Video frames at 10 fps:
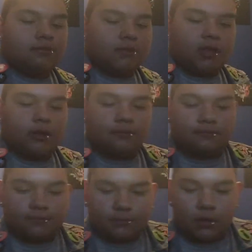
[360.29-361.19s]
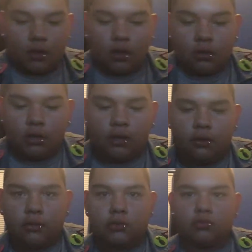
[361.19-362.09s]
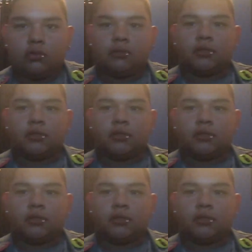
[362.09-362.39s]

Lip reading: Yeah. And here's rule number